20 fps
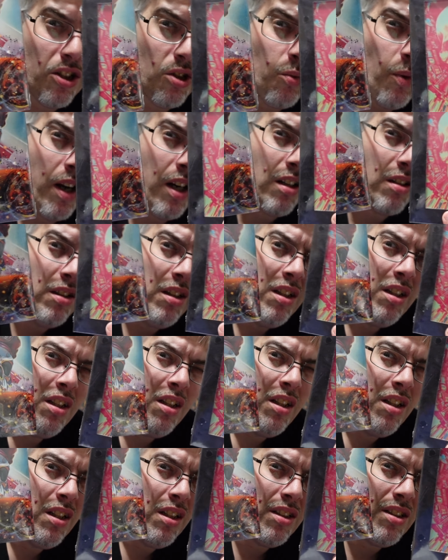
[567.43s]
as well.
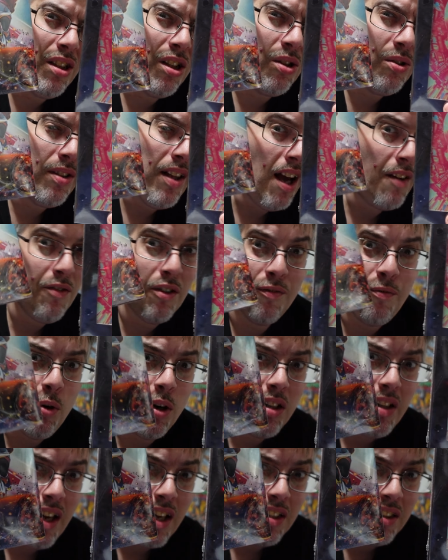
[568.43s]
So they have the
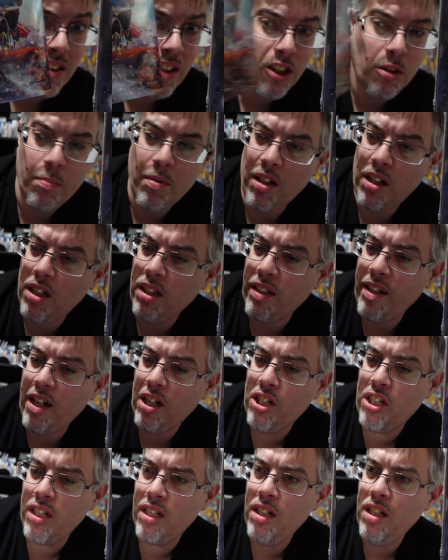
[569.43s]
four K steelbook
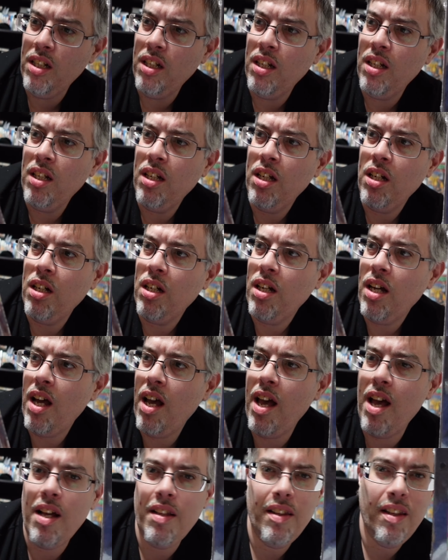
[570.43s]
collection,
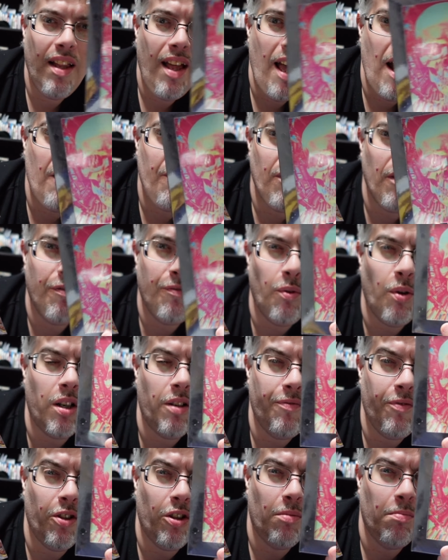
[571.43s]
and they have the four
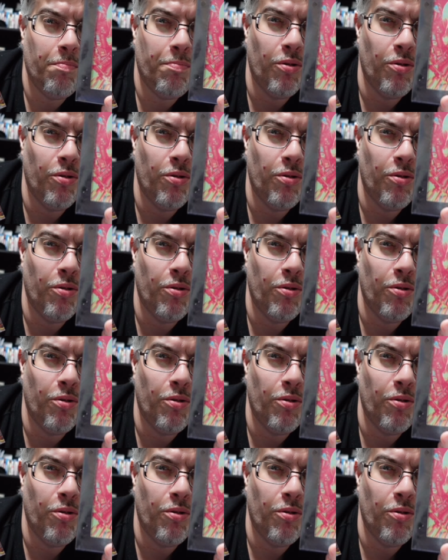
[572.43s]
film